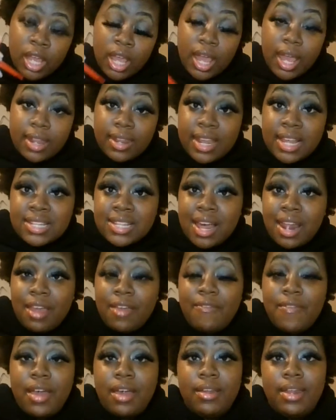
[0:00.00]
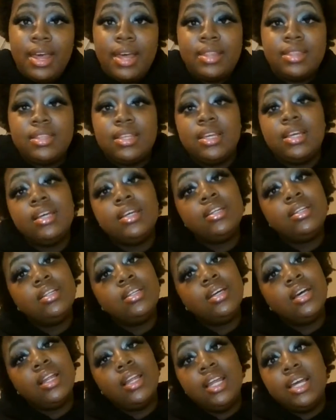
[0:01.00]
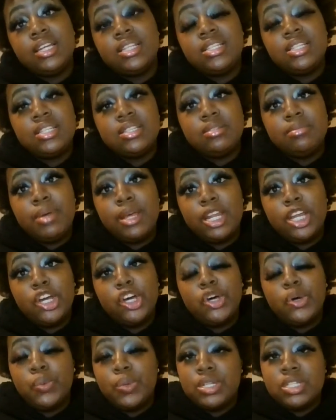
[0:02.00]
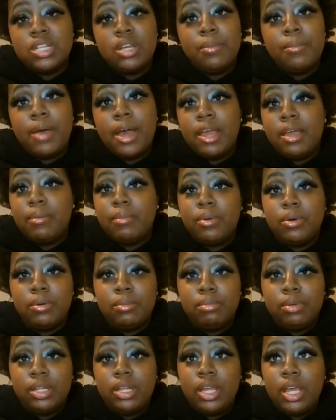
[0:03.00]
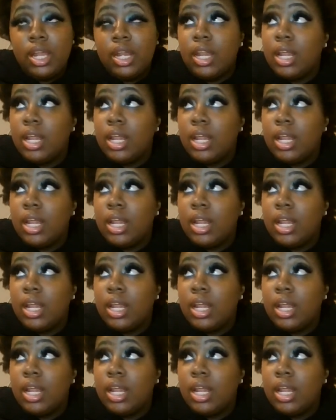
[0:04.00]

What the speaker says: And that's how they found out that Alexis Manigault was Kamiyah Mobley, and